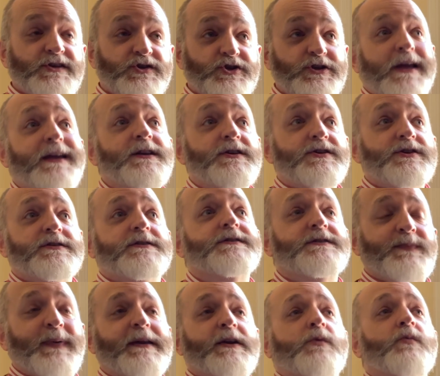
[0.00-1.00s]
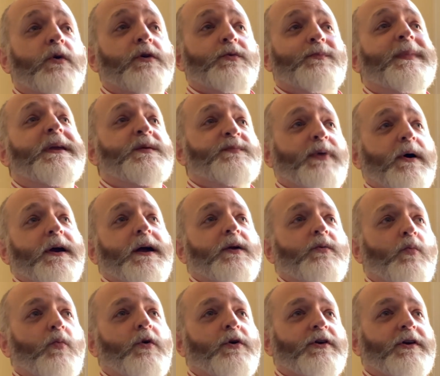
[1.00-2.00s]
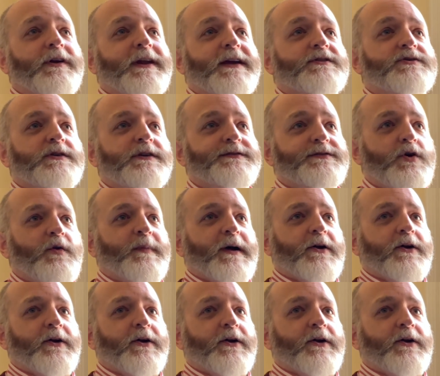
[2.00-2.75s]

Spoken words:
changes depending on what you mean by it, what you'd actually do about